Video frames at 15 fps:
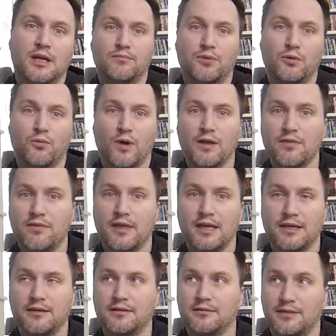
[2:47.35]
But one
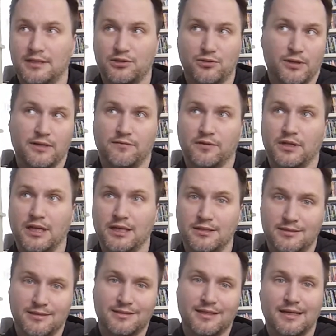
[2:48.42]
thing that's great for
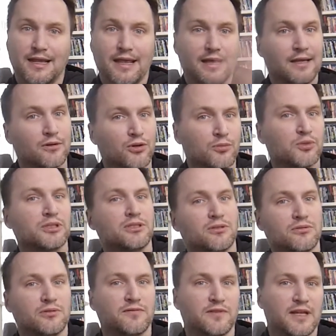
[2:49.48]
kids is it incorporates
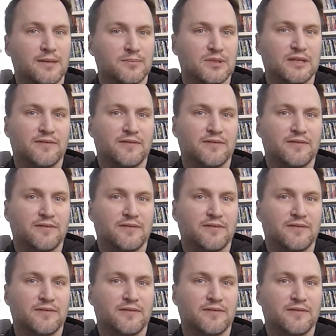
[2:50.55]
those flips.